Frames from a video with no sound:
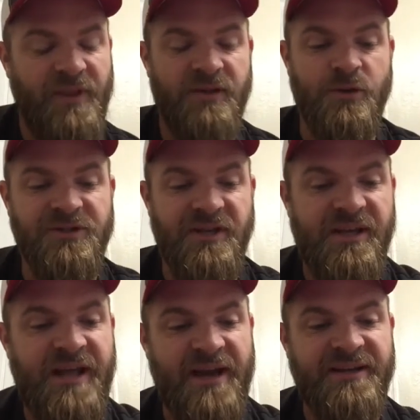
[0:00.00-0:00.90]
New City
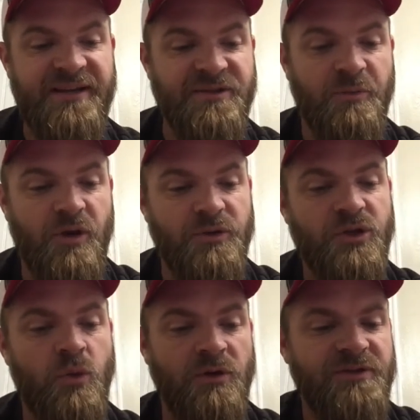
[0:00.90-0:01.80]
Catechism goes
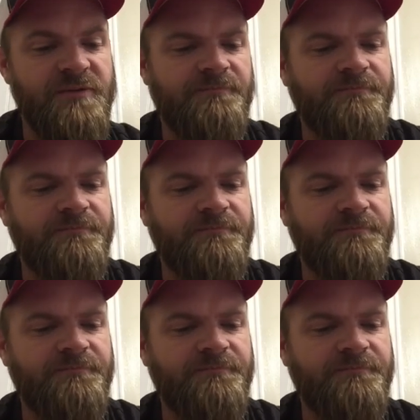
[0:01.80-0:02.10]
towards